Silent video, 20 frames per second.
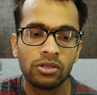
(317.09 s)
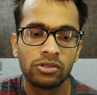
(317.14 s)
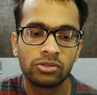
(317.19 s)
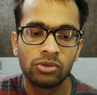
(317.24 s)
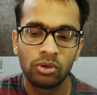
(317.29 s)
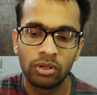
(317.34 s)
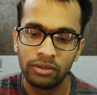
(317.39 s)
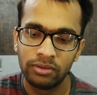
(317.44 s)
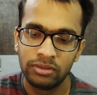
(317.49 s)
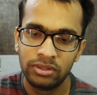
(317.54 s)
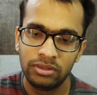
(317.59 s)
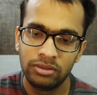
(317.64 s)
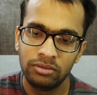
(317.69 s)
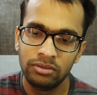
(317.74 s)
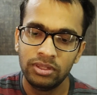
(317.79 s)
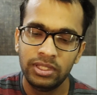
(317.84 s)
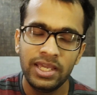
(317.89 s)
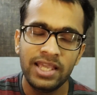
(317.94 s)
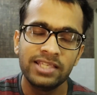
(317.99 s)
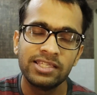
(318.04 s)
So
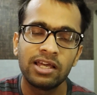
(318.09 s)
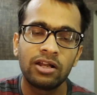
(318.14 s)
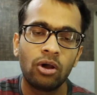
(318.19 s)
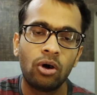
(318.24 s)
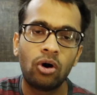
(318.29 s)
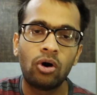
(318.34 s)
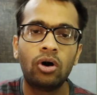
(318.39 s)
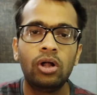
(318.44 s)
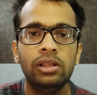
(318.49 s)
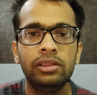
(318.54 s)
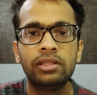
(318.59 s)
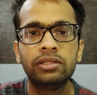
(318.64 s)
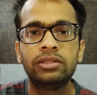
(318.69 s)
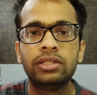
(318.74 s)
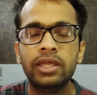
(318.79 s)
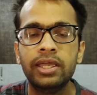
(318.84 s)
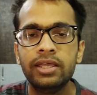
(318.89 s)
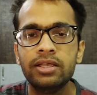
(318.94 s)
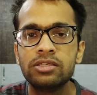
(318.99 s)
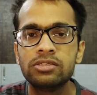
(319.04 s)
these are all the
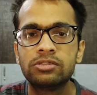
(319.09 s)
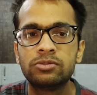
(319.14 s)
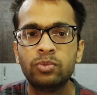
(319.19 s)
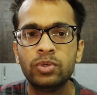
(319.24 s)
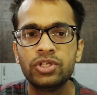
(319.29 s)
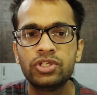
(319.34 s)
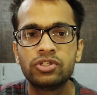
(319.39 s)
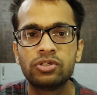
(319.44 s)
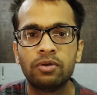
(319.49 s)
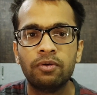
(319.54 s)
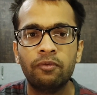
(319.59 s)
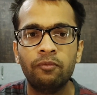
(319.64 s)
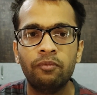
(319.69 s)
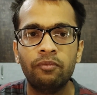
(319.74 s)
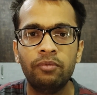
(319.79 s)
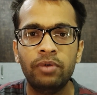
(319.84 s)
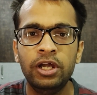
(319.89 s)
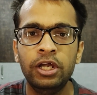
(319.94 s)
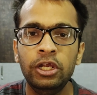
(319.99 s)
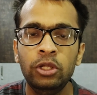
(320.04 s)
things which
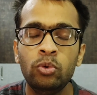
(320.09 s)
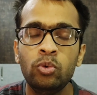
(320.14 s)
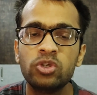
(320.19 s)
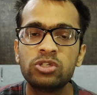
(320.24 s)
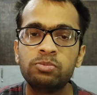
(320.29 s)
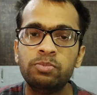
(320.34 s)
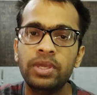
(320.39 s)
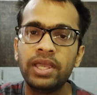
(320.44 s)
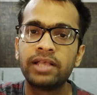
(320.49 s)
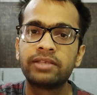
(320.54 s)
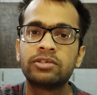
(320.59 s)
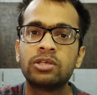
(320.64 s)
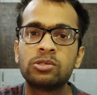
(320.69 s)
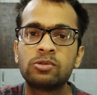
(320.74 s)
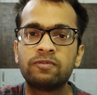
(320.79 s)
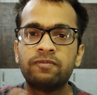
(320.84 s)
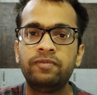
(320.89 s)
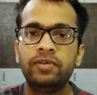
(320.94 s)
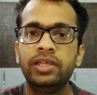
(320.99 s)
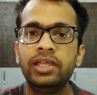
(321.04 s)
news makes
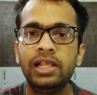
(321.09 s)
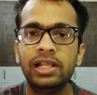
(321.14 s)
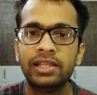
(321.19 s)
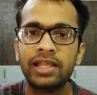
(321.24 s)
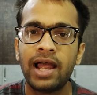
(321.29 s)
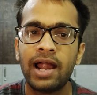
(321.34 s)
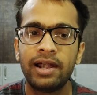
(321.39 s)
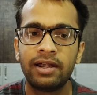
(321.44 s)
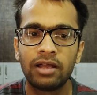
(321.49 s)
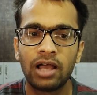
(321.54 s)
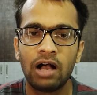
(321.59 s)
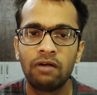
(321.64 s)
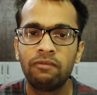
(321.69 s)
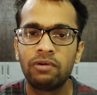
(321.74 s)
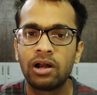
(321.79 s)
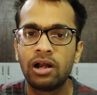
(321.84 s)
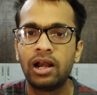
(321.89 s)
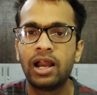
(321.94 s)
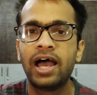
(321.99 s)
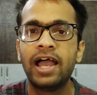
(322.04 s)
us feel that
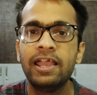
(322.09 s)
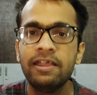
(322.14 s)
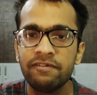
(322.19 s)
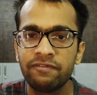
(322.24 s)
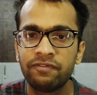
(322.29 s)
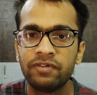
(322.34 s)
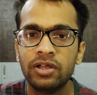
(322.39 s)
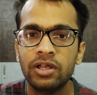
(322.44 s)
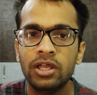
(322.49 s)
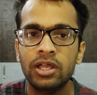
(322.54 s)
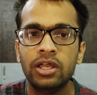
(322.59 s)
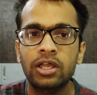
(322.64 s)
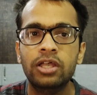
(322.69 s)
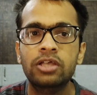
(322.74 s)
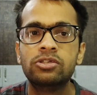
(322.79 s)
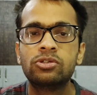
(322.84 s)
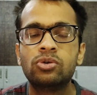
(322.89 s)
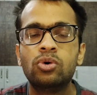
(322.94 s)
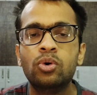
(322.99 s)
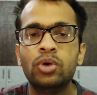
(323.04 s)
our life
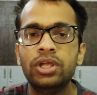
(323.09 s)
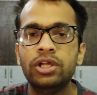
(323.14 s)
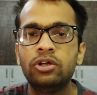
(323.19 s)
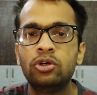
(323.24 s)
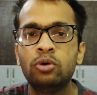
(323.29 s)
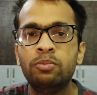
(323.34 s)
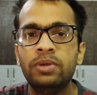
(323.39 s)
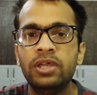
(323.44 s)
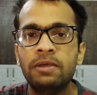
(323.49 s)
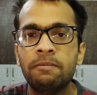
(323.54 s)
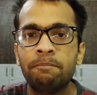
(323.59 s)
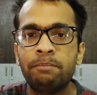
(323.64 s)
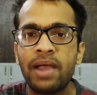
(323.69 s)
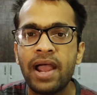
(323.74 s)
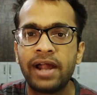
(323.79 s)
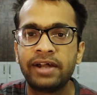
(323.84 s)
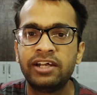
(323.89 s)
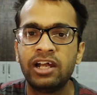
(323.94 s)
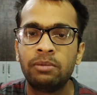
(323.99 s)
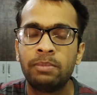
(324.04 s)
is going to be
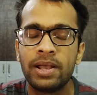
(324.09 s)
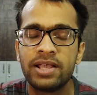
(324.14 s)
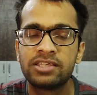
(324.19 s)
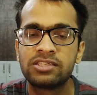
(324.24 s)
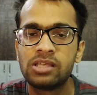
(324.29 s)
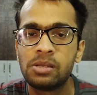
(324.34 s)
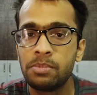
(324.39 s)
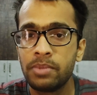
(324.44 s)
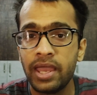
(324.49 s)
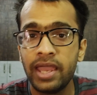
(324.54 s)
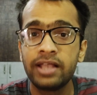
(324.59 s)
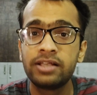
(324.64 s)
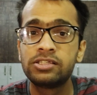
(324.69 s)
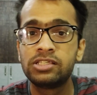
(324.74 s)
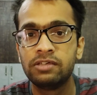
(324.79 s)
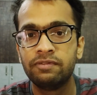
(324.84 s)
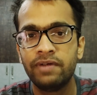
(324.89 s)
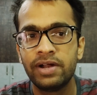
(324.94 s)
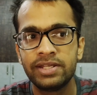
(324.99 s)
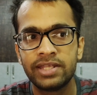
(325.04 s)
impacted by some
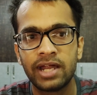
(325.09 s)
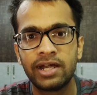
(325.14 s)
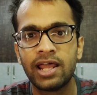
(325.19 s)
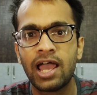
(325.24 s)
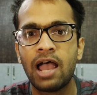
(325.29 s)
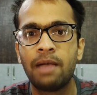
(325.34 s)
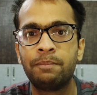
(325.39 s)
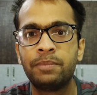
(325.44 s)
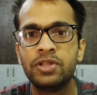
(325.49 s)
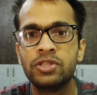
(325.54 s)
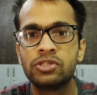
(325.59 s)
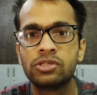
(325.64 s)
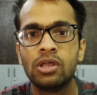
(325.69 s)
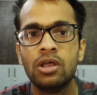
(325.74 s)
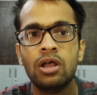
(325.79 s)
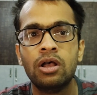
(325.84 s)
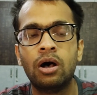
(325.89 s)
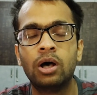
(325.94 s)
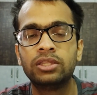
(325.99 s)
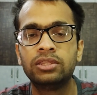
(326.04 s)
X event that
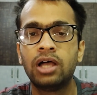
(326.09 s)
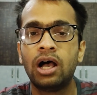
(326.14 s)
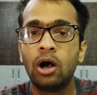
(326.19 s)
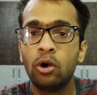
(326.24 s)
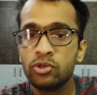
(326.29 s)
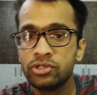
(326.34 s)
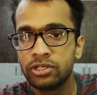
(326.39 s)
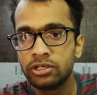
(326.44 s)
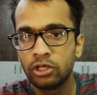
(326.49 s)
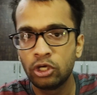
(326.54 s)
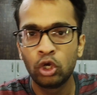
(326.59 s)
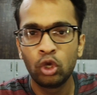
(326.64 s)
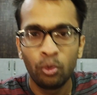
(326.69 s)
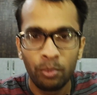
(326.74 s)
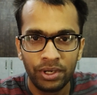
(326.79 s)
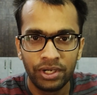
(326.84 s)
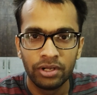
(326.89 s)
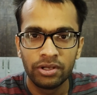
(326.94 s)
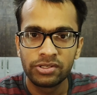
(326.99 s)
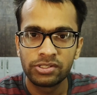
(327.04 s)
happens 1000
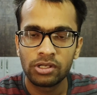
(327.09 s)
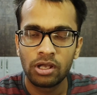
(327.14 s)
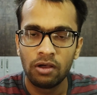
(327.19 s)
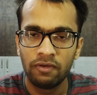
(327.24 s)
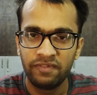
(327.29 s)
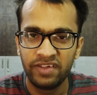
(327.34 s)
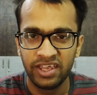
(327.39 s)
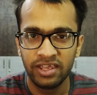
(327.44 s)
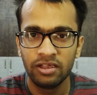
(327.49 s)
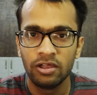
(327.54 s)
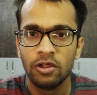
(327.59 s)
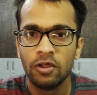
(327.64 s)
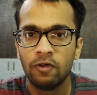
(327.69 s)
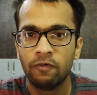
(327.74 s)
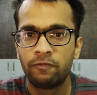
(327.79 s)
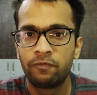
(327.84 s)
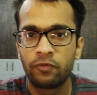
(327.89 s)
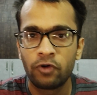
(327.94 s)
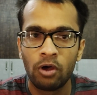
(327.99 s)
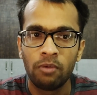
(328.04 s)
kilometers away
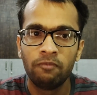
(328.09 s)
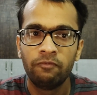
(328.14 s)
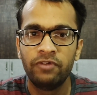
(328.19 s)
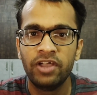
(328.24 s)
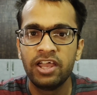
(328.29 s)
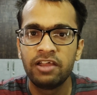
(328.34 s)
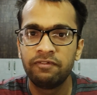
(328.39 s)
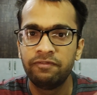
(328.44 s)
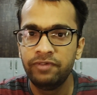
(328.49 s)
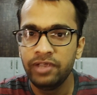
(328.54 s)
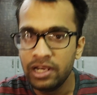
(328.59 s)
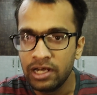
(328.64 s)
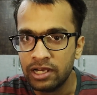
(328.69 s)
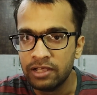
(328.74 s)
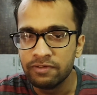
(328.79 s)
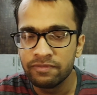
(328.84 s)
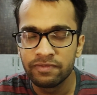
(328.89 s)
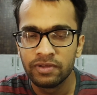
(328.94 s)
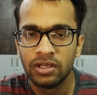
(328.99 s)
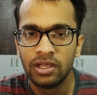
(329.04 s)
from where we
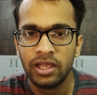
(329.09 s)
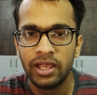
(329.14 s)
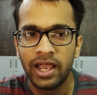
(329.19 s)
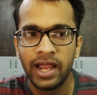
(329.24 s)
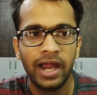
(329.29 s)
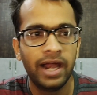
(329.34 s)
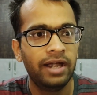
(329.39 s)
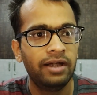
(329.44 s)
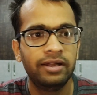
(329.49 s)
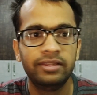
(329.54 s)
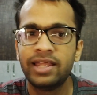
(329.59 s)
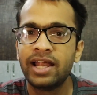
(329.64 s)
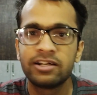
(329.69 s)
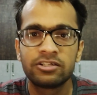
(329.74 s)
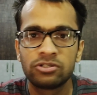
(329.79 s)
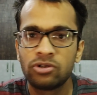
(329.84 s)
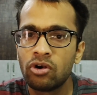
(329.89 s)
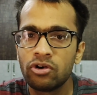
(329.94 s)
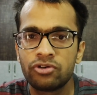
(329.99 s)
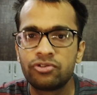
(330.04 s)
live, and
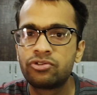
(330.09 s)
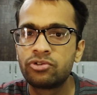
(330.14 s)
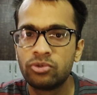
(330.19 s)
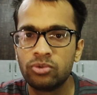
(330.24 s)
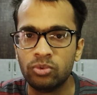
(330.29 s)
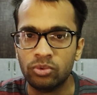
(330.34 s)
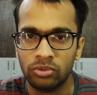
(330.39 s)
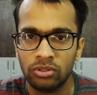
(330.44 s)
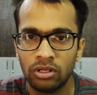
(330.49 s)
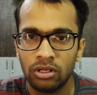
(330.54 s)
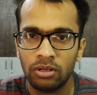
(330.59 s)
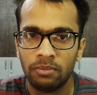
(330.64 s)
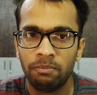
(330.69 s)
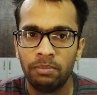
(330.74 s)
that's not true.